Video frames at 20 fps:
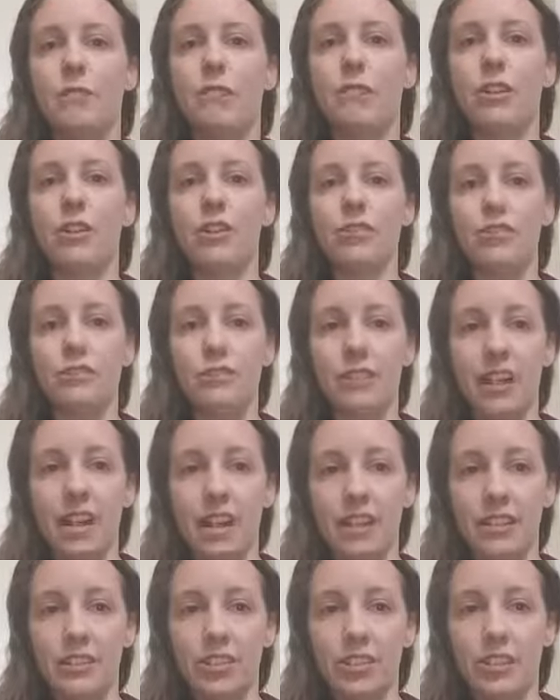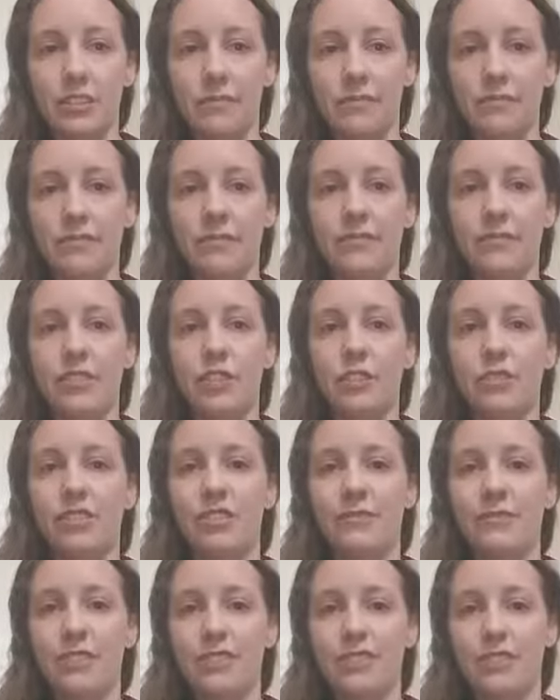personal hygiene,
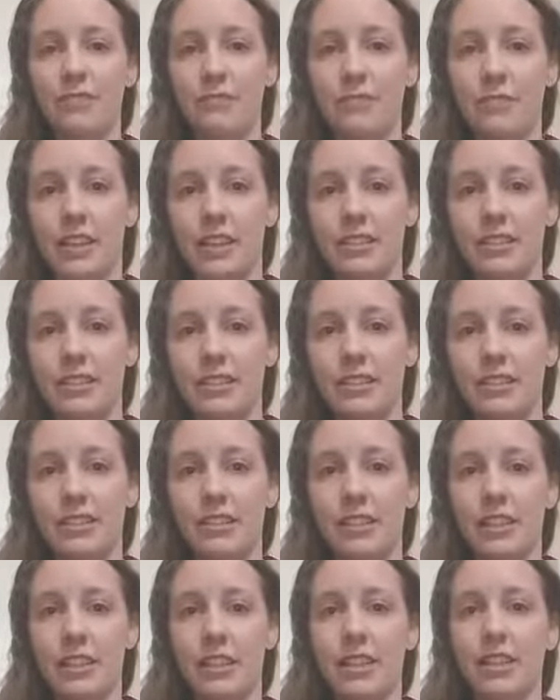use of disinfectants,